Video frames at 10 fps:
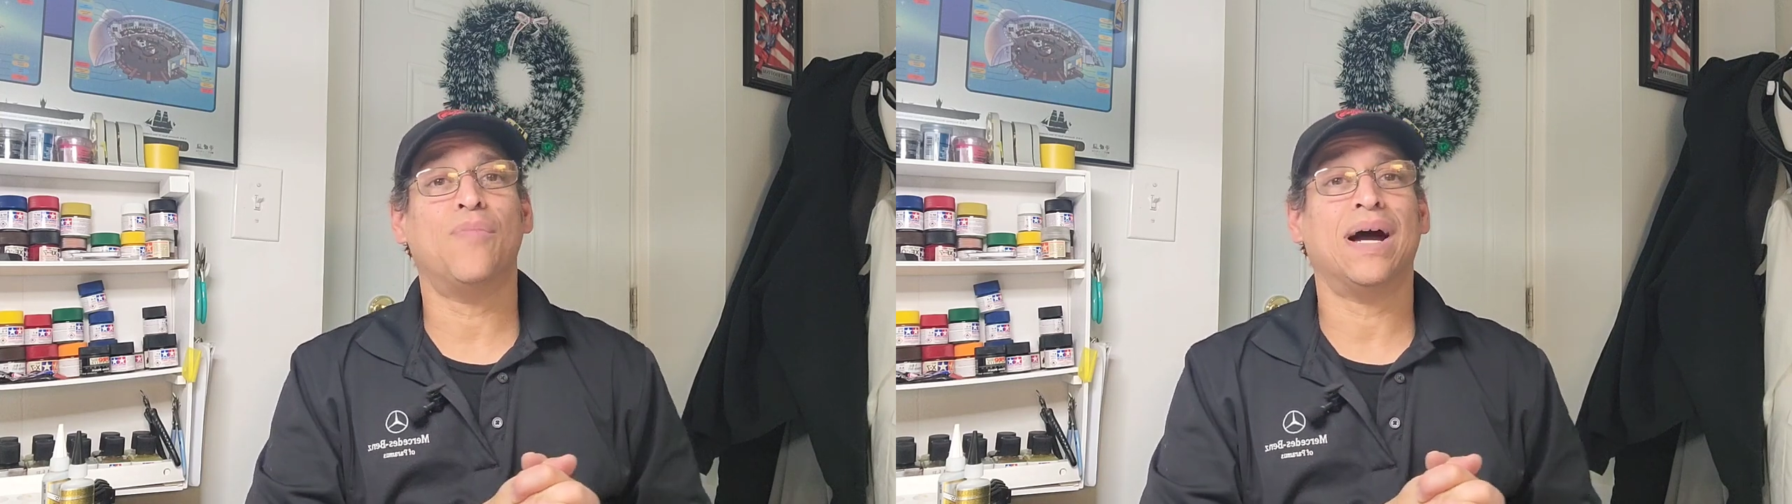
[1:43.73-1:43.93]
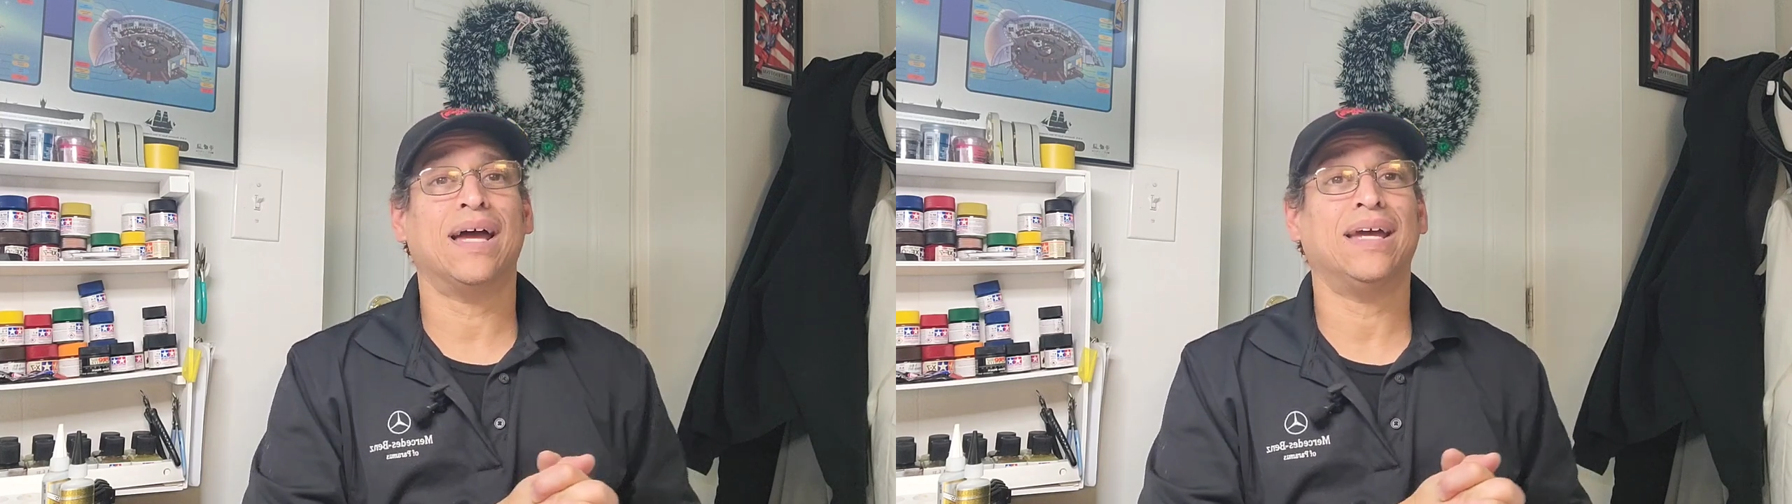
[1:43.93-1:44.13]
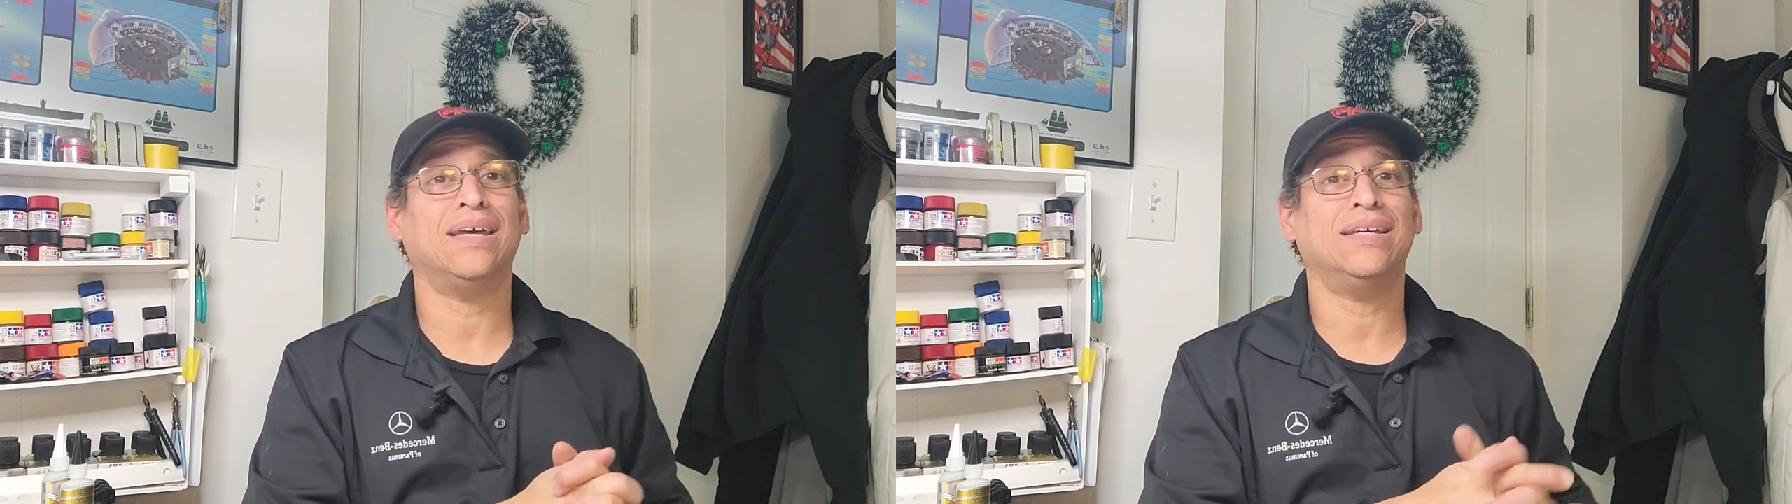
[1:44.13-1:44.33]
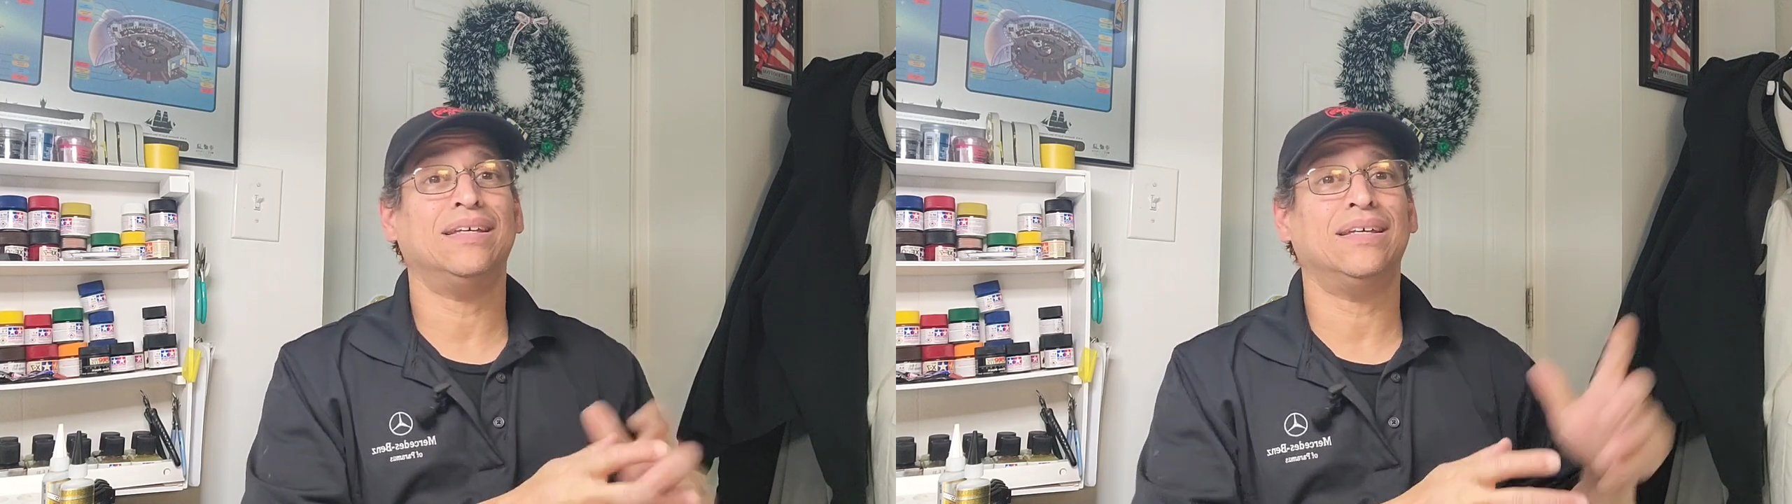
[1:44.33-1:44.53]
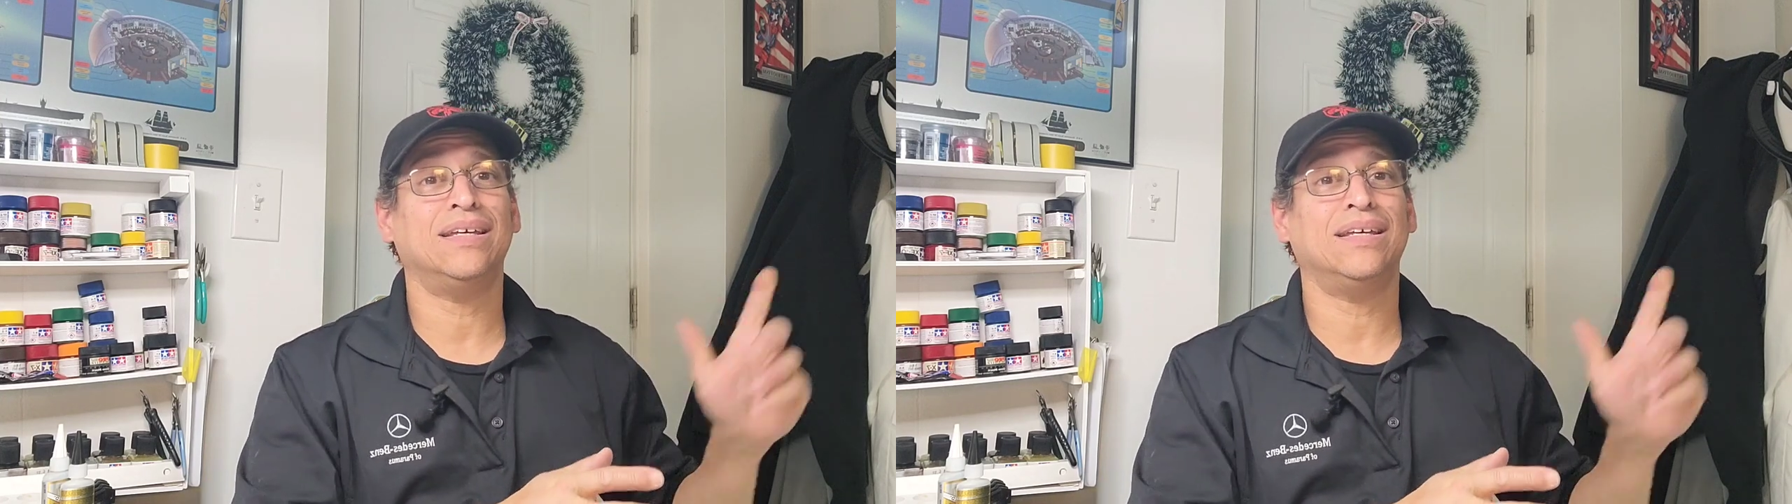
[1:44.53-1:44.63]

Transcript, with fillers: my